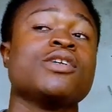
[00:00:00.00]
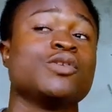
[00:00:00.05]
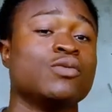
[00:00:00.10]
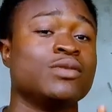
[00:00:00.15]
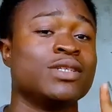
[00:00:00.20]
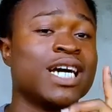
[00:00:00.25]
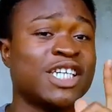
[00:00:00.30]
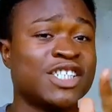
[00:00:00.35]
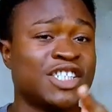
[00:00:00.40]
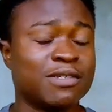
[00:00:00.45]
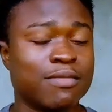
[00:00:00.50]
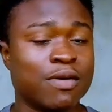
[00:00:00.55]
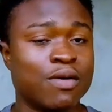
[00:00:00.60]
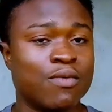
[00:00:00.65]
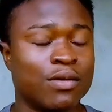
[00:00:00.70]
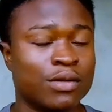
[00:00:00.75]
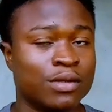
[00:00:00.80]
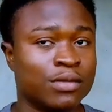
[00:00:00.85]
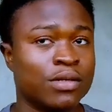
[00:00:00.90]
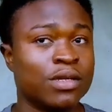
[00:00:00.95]
So that's number
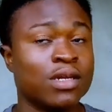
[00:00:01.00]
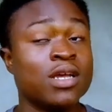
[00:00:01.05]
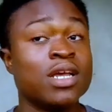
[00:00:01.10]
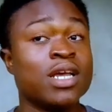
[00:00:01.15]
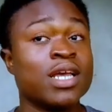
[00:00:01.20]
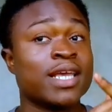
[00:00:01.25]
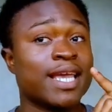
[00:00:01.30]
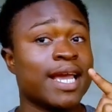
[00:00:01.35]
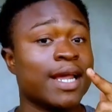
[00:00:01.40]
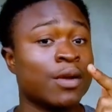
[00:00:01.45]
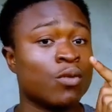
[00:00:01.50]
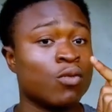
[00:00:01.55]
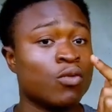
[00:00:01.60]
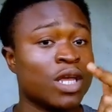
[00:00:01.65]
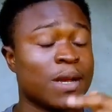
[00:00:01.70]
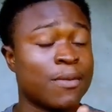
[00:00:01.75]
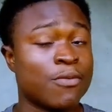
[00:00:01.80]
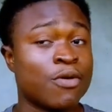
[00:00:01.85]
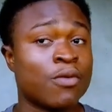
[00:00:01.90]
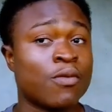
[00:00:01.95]
one. Get a
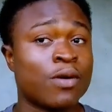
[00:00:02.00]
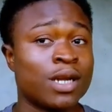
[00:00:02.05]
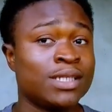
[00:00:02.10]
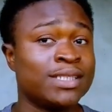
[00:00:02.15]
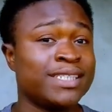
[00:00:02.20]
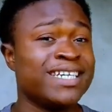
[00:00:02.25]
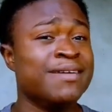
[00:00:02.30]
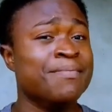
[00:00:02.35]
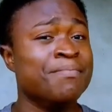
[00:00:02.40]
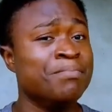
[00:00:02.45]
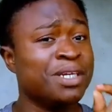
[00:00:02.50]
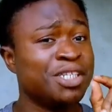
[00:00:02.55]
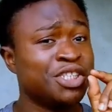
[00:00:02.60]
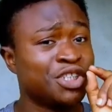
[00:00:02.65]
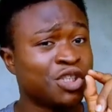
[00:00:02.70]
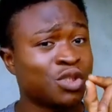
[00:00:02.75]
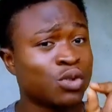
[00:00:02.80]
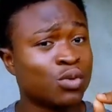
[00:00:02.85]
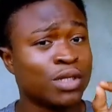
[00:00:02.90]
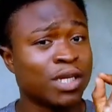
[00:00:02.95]
good camera quality and make
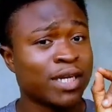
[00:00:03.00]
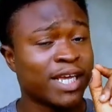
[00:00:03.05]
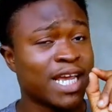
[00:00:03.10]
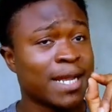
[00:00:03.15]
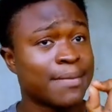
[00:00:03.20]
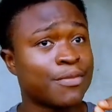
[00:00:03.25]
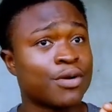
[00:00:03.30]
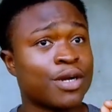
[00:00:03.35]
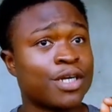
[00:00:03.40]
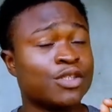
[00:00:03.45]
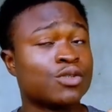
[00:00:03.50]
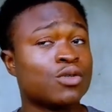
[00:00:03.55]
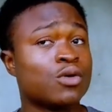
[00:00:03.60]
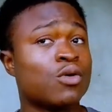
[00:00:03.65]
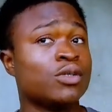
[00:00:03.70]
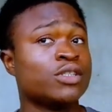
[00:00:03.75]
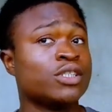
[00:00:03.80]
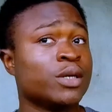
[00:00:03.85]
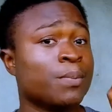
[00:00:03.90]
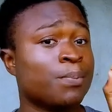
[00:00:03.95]
sure your camera is
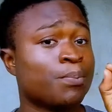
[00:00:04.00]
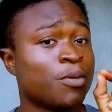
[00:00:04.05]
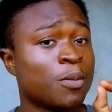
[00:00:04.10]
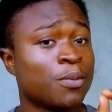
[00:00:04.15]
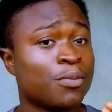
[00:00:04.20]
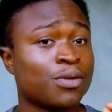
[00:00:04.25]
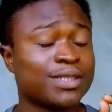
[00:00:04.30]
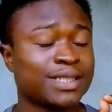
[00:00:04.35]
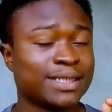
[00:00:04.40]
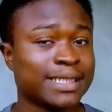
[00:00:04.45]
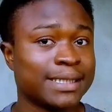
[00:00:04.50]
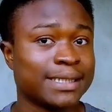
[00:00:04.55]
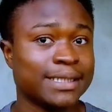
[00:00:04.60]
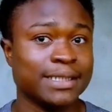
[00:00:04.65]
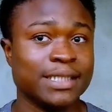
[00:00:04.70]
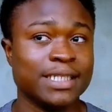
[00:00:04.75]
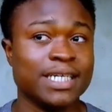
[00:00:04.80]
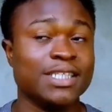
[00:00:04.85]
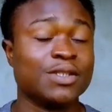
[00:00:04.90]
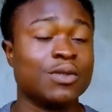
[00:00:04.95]
on the proper
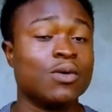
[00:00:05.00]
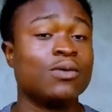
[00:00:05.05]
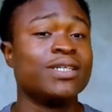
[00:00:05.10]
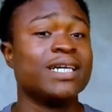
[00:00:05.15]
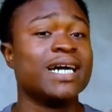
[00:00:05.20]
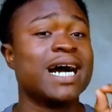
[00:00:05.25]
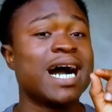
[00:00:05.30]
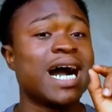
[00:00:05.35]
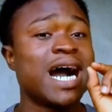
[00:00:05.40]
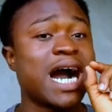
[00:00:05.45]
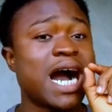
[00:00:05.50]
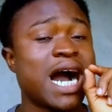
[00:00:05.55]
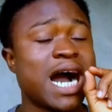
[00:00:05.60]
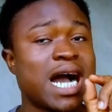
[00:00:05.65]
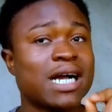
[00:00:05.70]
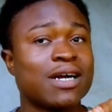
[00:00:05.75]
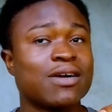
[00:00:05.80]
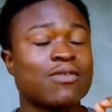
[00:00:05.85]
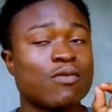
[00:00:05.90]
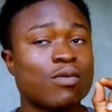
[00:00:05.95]
setting. It's on the
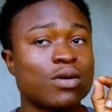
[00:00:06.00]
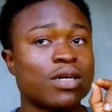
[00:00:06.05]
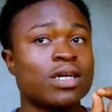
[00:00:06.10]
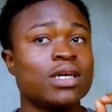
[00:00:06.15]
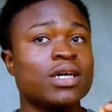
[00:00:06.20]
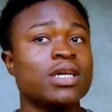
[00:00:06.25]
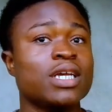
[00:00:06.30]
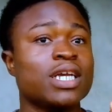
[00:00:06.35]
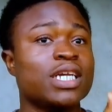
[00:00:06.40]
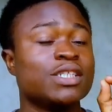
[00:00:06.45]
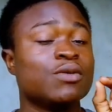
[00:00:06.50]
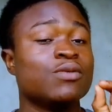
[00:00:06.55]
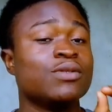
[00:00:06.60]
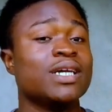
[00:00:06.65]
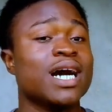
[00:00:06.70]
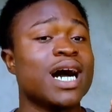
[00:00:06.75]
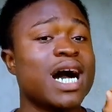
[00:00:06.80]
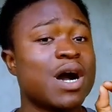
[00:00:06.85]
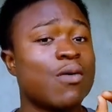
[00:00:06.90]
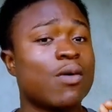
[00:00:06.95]
high
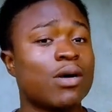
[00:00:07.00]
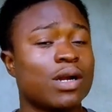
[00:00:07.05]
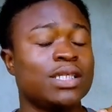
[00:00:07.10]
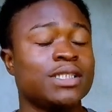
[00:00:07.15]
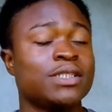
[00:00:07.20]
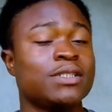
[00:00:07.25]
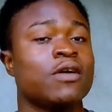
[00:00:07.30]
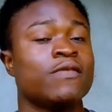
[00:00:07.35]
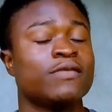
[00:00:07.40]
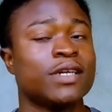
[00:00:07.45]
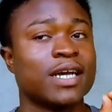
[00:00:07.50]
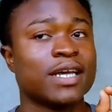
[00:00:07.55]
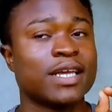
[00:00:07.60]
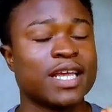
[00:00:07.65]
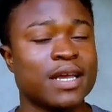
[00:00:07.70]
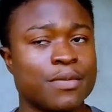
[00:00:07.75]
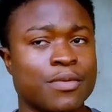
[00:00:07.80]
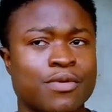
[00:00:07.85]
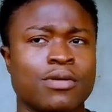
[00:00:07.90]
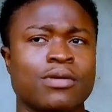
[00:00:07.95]
quality of
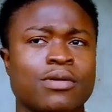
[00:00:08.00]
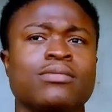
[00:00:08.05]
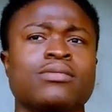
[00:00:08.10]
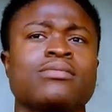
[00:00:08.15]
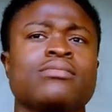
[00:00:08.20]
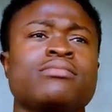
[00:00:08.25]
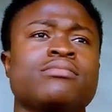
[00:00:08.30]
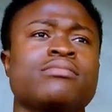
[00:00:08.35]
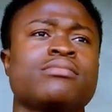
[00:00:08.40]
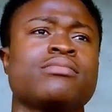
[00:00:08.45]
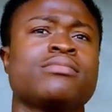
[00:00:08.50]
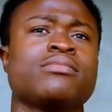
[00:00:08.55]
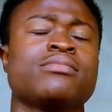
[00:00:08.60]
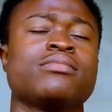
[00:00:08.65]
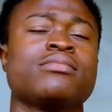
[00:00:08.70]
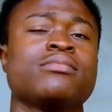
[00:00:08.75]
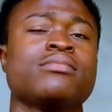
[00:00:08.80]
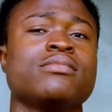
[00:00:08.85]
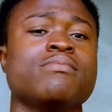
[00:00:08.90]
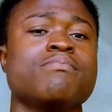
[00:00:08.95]
that camera.
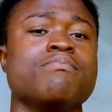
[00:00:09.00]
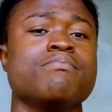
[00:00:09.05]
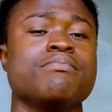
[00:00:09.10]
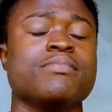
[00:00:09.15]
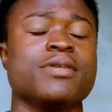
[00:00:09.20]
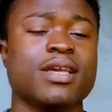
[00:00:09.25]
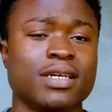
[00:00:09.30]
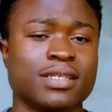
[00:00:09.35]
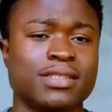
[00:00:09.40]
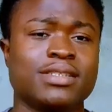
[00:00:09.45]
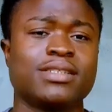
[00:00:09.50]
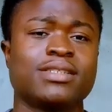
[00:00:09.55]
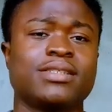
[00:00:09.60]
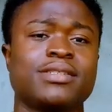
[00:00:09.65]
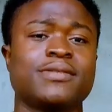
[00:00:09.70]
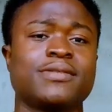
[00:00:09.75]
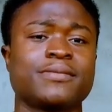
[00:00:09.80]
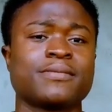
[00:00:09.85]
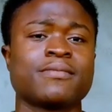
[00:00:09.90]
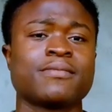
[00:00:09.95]

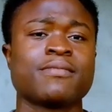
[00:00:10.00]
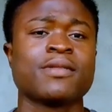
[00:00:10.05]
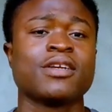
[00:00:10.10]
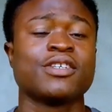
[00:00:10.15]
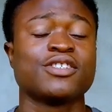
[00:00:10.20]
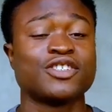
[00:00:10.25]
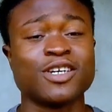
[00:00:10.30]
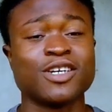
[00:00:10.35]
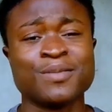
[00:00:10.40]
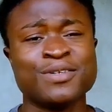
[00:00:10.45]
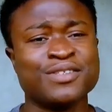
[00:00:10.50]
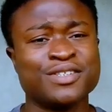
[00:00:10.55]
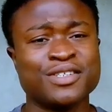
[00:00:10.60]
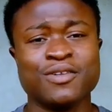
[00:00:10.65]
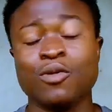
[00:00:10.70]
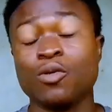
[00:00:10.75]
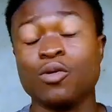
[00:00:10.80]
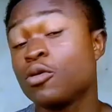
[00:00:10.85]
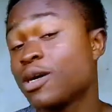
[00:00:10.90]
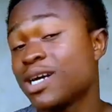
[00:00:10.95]
Yes. Stop
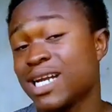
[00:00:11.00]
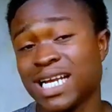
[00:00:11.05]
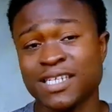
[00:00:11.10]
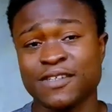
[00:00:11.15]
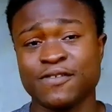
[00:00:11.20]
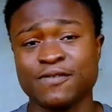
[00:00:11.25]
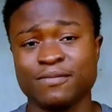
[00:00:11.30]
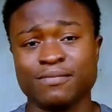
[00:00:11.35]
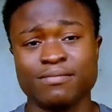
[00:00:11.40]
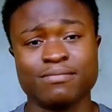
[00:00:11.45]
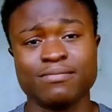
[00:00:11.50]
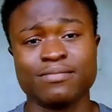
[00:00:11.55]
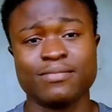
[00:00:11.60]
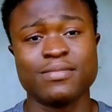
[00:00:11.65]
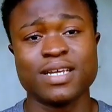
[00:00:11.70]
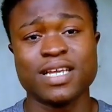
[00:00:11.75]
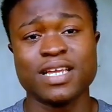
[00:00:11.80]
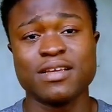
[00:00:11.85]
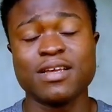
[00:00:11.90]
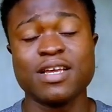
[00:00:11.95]
using local cast phone,
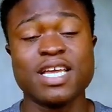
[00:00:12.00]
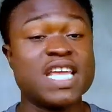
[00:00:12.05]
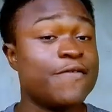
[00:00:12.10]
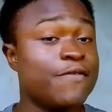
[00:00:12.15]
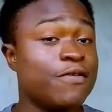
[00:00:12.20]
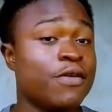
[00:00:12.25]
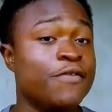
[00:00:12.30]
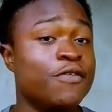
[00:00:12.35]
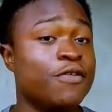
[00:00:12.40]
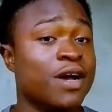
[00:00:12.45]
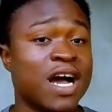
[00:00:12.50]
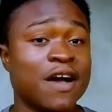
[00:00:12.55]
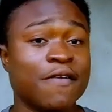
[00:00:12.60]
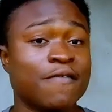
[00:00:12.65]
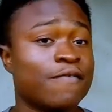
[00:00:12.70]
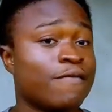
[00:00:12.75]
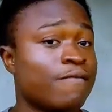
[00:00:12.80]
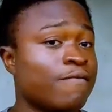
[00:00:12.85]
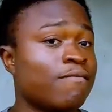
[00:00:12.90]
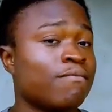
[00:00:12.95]
even if you don't
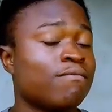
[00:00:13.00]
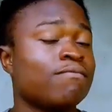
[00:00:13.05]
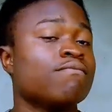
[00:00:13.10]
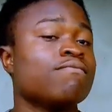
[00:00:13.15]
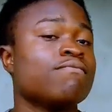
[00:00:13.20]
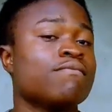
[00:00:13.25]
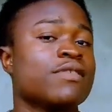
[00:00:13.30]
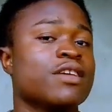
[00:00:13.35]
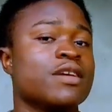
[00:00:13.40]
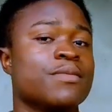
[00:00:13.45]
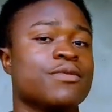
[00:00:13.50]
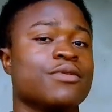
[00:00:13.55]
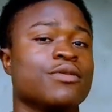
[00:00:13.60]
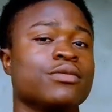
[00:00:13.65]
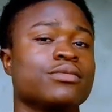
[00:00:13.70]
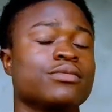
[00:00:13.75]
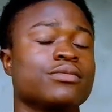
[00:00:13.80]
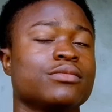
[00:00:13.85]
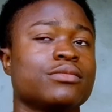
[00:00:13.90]
have camera.